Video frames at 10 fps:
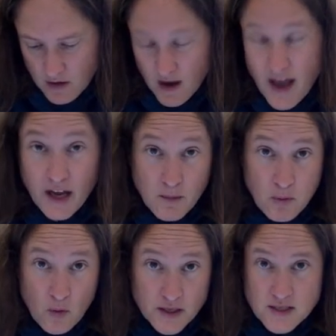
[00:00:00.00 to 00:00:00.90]
at a
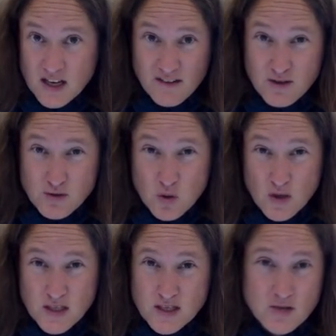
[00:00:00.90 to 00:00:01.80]
point. And if you don't
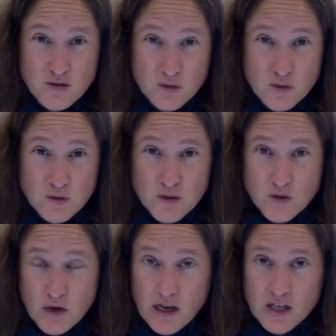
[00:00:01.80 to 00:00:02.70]
continue, don't use a
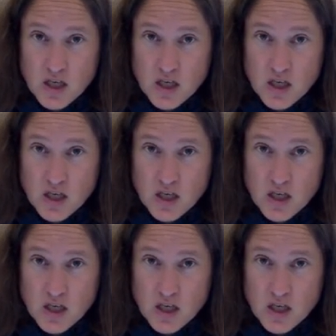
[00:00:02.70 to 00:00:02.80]
straight edge,